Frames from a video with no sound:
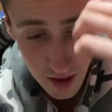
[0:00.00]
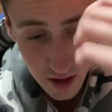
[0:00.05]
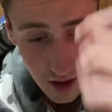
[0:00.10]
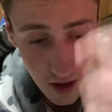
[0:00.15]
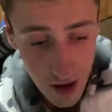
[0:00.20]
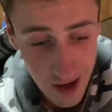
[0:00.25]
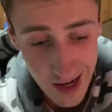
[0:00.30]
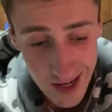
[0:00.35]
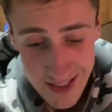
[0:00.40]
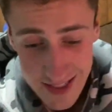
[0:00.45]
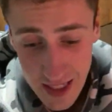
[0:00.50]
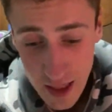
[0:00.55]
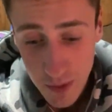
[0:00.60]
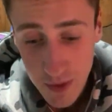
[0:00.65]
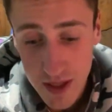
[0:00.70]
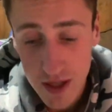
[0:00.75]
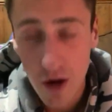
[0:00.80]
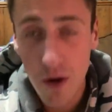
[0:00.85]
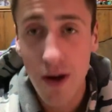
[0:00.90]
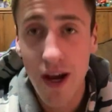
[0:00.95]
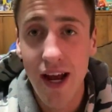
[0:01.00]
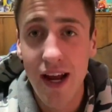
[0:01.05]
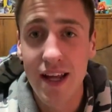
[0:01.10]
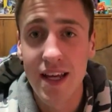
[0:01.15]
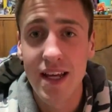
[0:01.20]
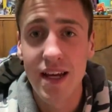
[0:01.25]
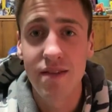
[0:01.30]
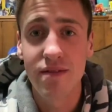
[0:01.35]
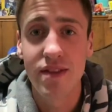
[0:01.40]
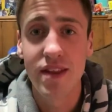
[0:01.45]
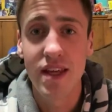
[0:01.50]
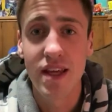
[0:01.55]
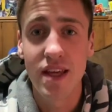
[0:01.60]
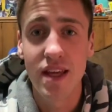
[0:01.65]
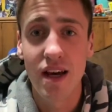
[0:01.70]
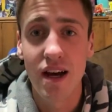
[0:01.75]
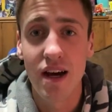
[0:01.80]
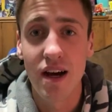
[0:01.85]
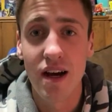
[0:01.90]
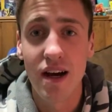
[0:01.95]
All right, I say we go ahead and give
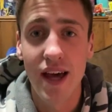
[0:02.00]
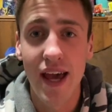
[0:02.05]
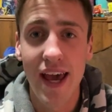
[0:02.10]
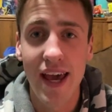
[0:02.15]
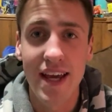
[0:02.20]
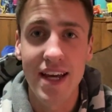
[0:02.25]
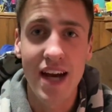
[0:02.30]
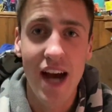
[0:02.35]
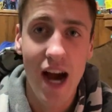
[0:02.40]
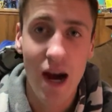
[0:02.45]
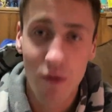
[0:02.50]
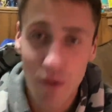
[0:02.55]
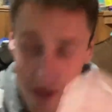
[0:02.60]
the, uh, hey, Cot,